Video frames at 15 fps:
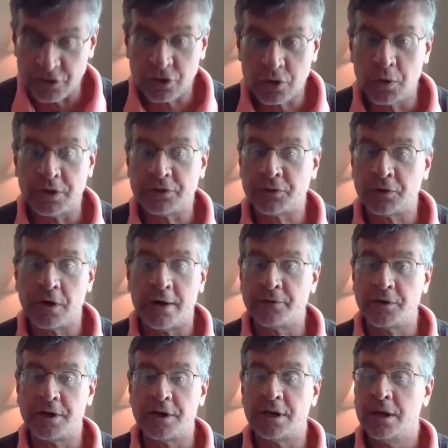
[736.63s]
a choice for
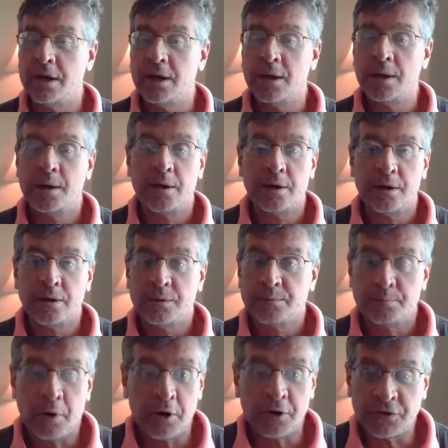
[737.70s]
every
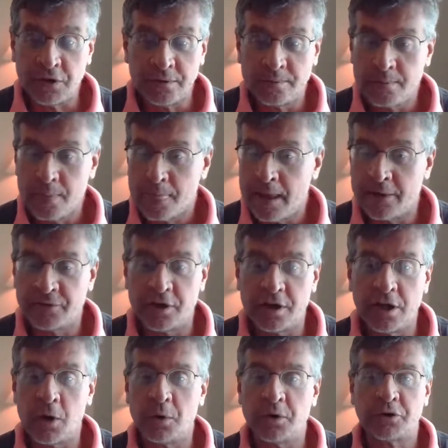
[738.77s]
person, every
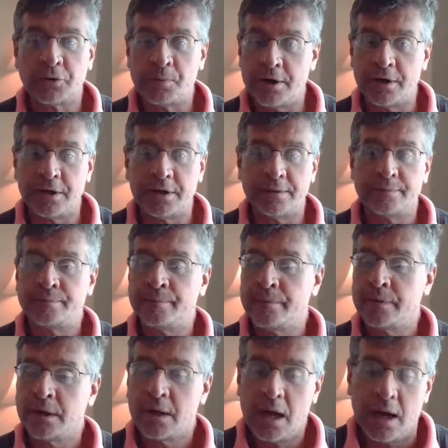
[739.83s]
lower spirit,
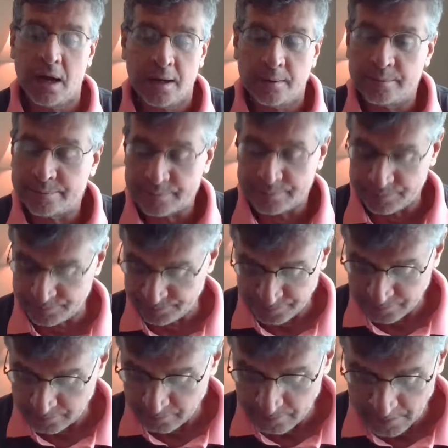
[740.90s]
and
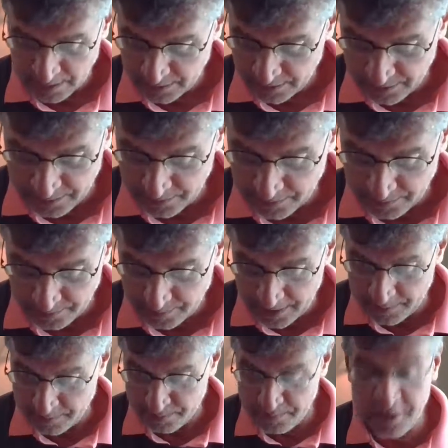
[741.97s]

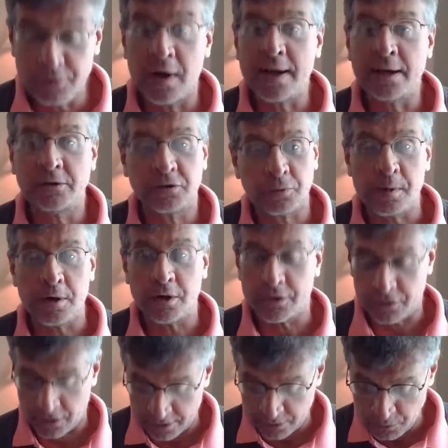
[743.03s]
mid-range
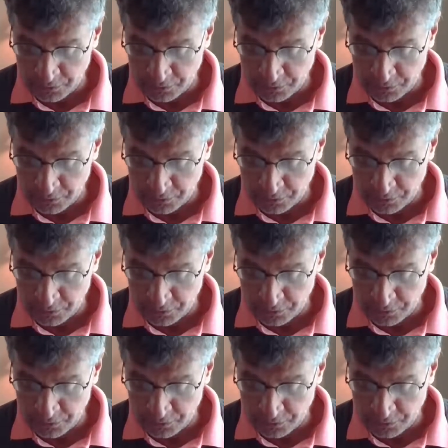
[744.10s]
spirits like